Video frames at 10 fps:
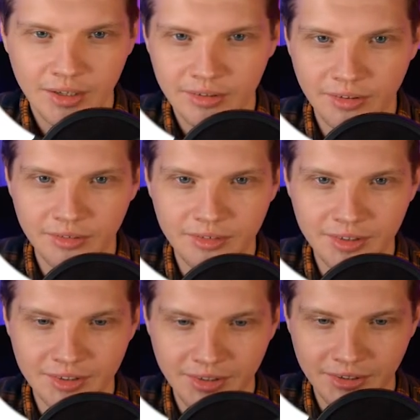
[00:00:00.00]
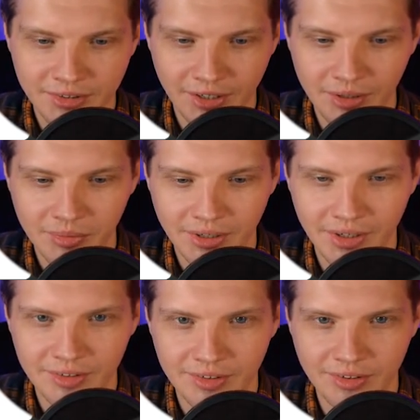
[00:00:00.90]
the detailed
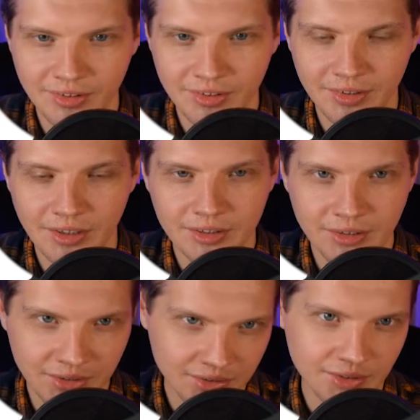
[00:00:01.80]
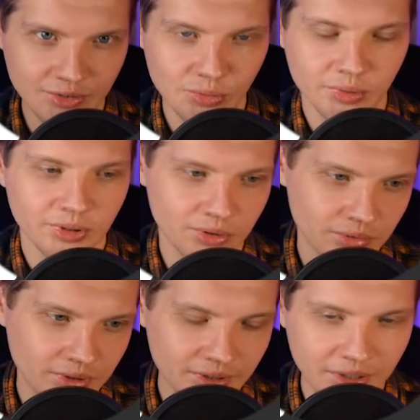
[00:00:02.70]
timelines and scenarios at
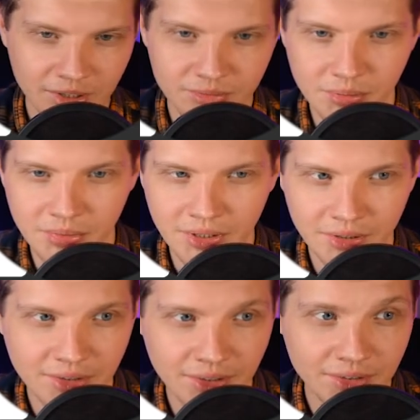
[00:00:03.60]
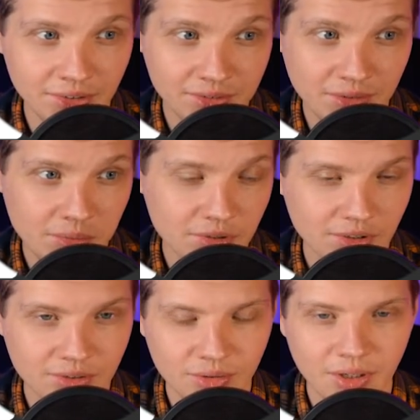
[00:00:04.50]
Drupal.org. Links will be in the description.
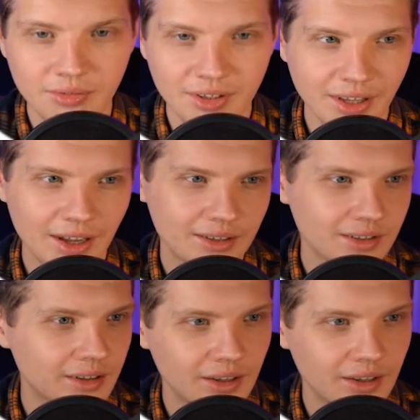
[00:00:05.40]
So given that,